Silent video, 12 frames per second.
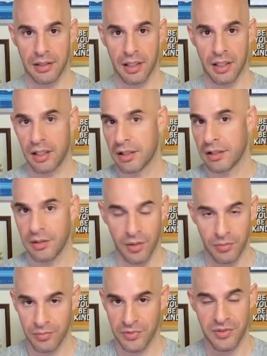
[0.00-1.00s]

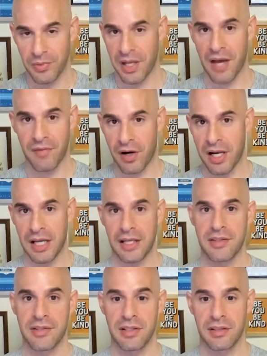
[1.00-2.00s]
so we have our
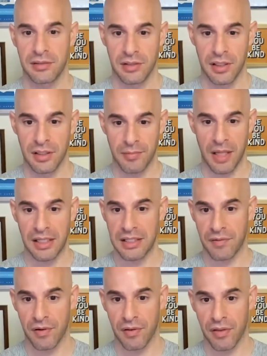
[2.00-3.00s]
hands in many
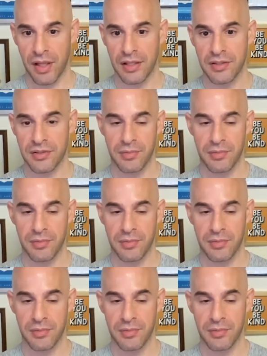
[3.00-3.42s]
different things.